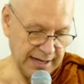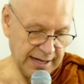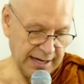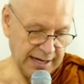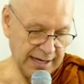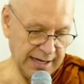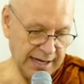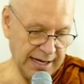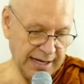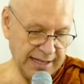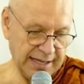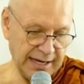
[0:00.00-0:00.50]

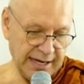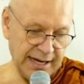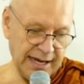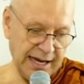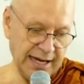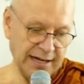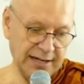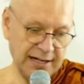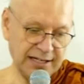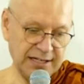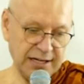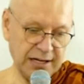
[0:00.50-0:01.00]
Yeah, the
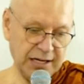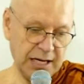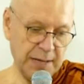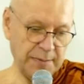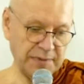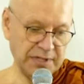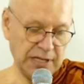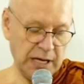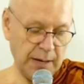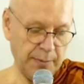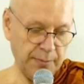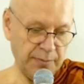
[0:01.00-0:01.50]
energy
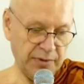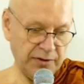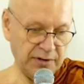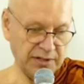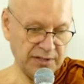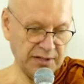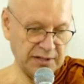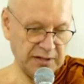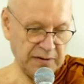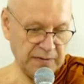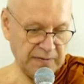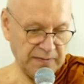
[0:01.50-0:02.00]
comes up because
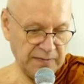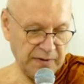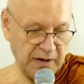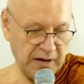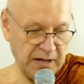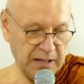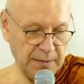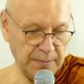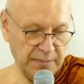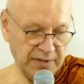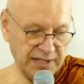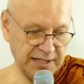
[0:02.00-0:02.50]
the
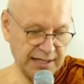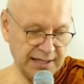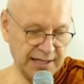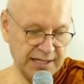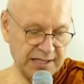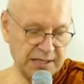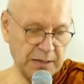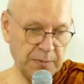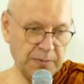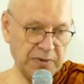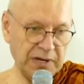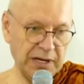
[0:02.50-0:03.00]
defilements are
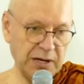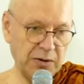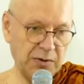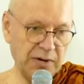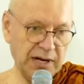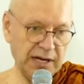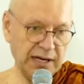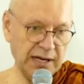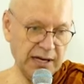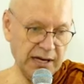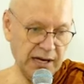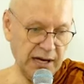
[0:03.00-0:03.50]

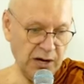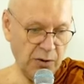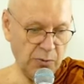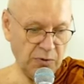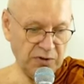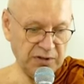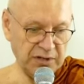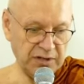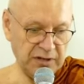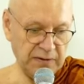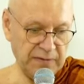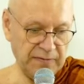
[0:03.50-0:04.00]
disappearing.
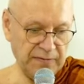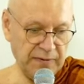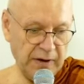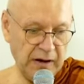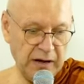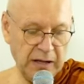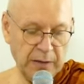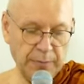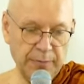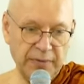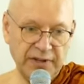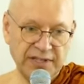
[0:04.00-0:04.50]
When the
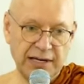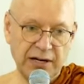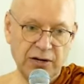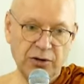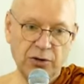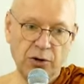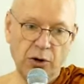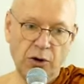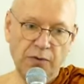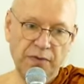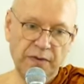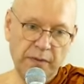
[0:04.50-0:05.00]
defilements are
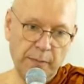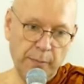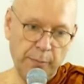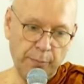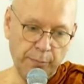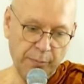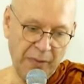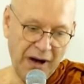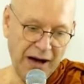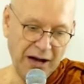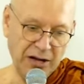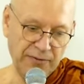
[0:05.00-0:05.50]
gone, the
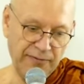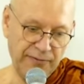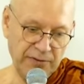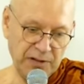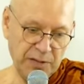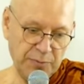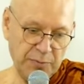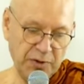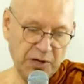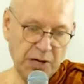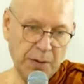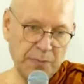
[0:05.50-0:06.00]

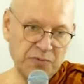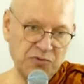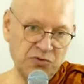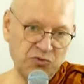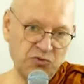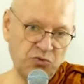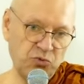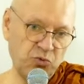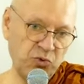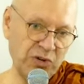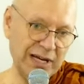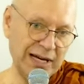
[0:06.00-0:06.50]
mindfulness becomes
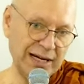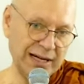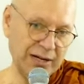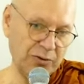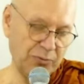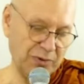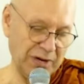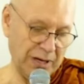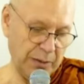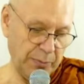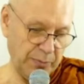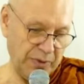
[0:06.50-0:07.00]
really,
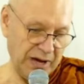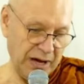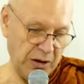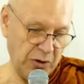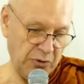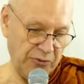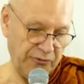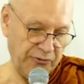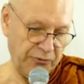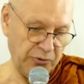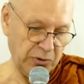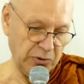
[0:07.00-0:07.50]
really
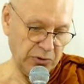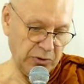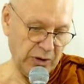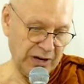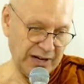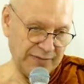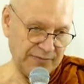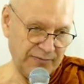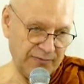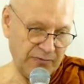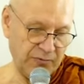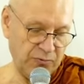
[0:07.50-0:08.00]
powerful.
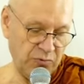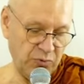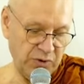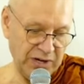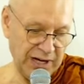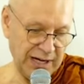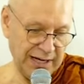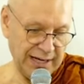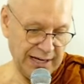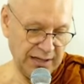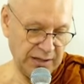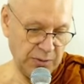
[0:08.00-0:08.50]
You're
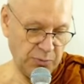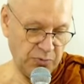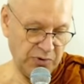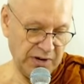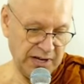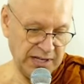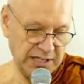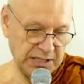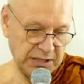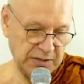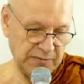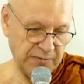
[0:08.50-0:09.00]
really in the
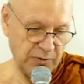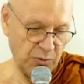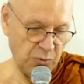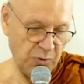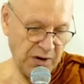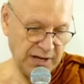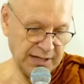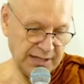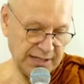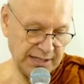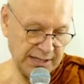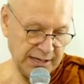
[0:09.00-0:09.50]
present for
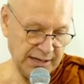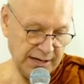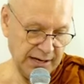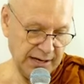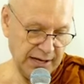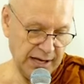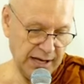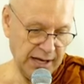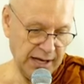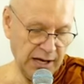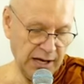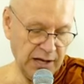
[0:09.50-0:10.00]
once. The
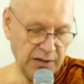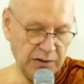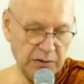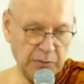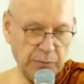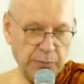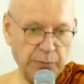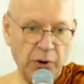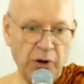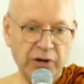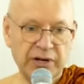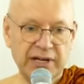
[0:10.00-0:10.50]

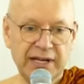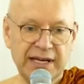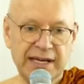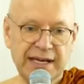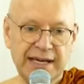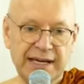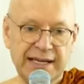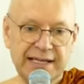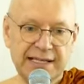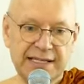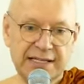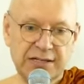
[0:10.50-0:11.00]
body
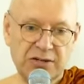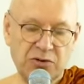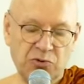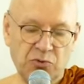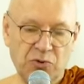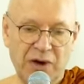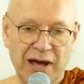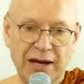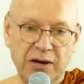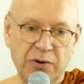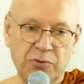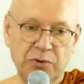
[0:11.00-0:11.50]
is
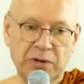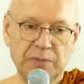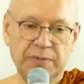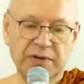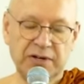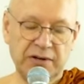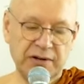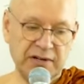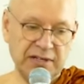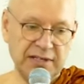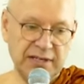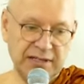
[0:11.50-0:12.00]
tranquil
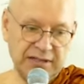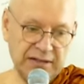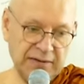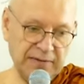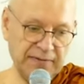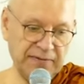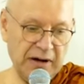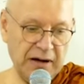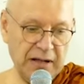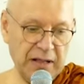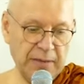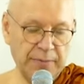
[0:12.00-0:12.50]
because the
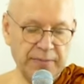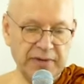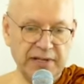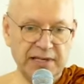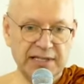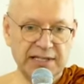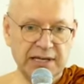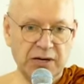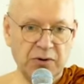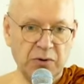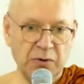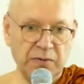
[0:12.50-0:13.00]

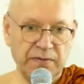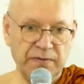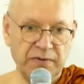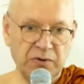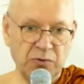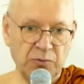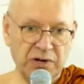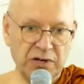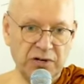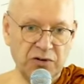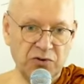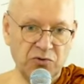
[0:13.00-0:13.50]
defilements are often
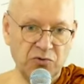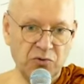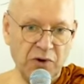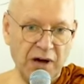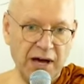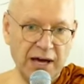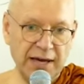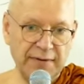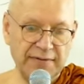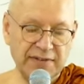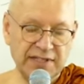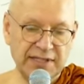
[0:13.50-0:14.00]
what
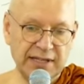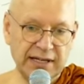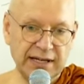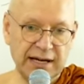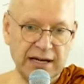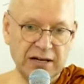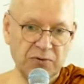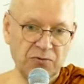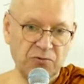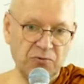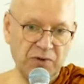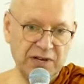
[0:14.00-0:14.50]
drives the
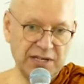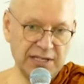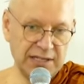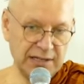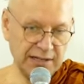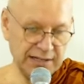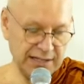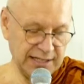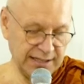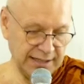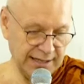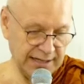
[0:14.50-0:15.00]
kind of
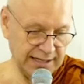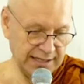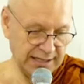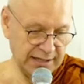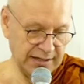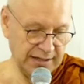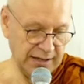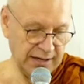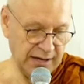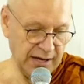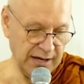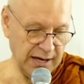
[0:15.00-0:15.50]
restlessness
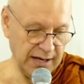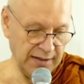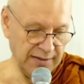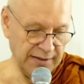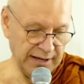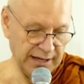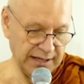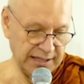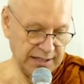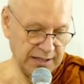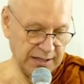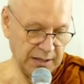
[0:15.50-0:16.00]
and the
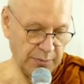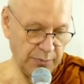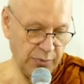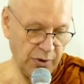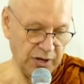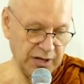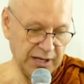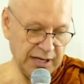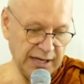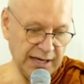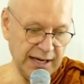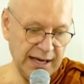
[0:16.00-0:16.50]
things in the
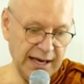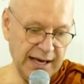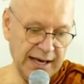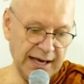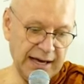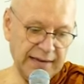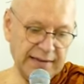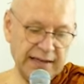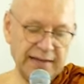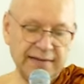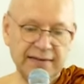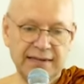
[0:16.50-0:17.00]
body.
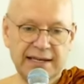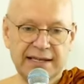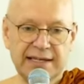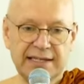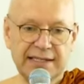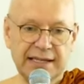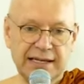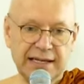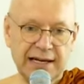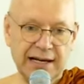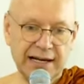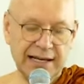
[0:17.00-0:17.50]
And then this
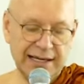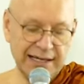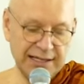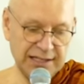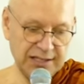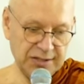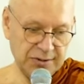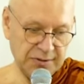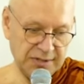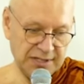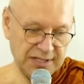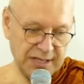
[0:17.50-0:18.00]
then
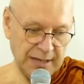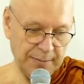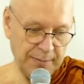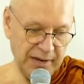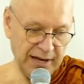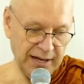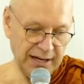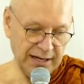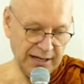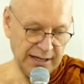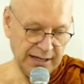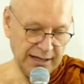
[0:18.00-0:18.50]
leads to
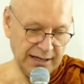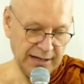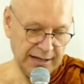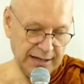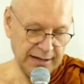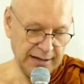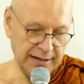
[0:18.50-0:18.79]
samadhi.